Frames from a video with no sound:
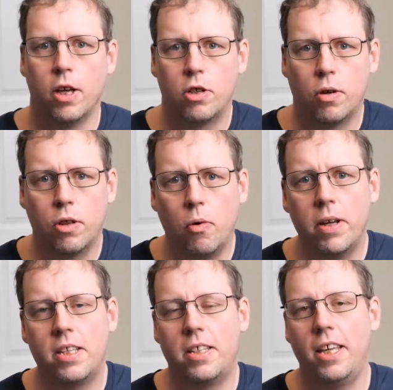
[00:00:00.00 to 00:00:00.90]
So although
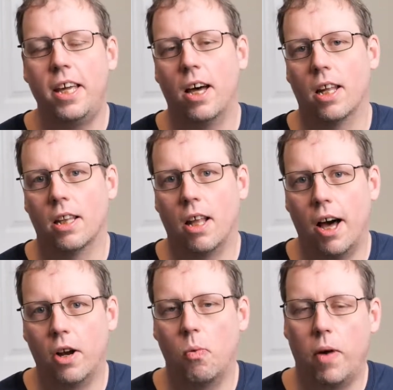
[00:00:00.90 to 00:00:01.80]
we see a
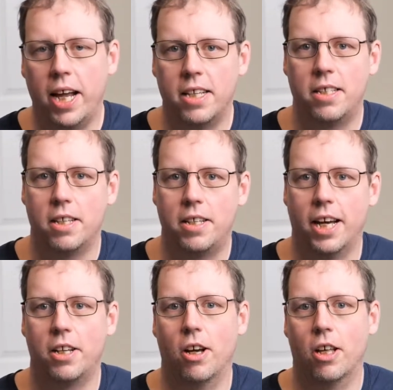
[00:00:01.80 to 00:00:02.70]
lot of ways this
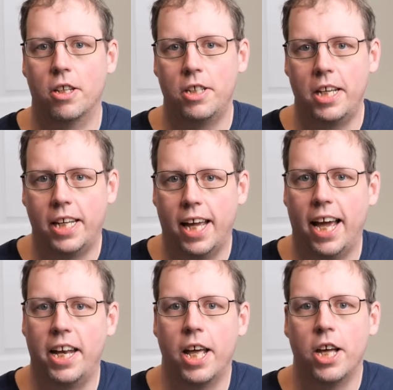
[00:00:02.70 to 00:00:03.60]
technology
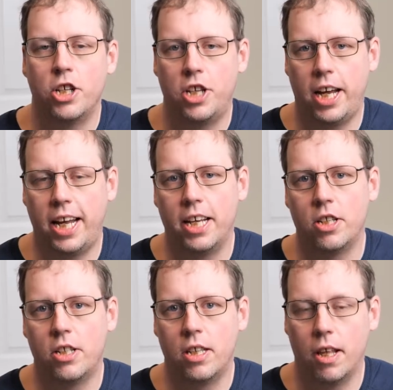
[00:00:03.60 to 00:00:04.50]
can
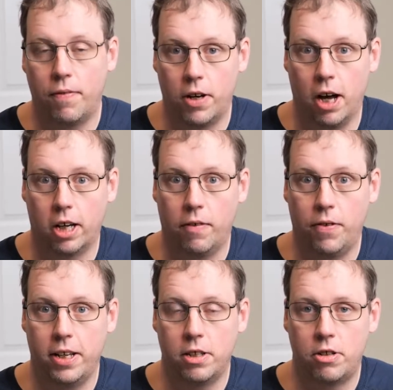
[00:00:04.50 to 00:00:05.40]
change the
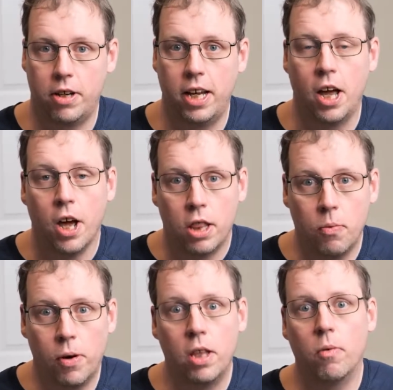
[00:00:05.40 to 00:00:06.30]
photography industry,
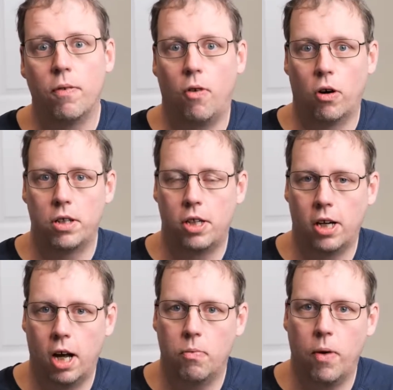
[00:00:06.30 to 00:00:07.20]
the one that we're focusing
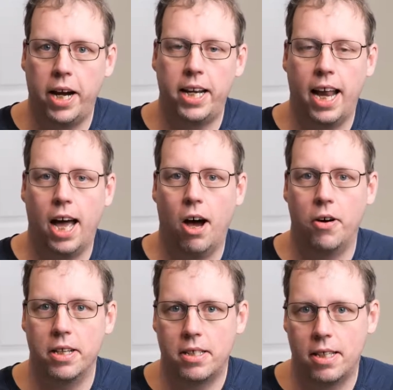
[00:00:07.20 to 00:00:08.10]
on right now
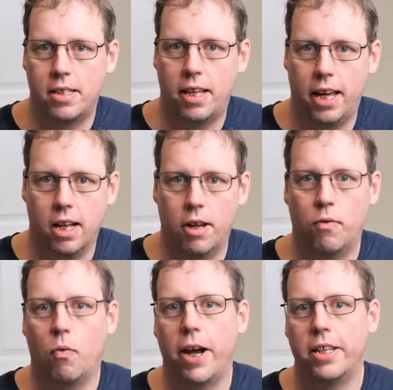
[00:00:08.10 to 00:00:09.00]
is the sale
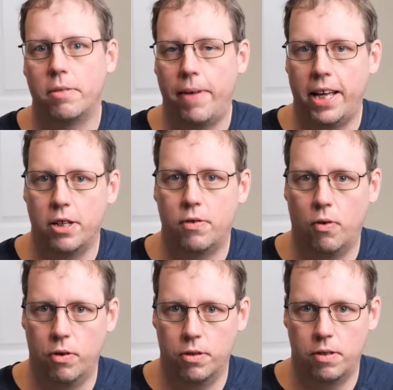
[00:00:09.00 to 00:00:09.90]
of rights managed
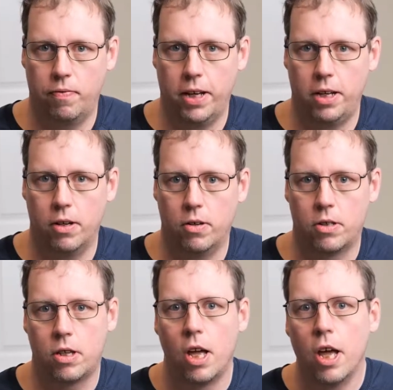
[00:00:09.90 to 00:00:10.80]
photos and videos.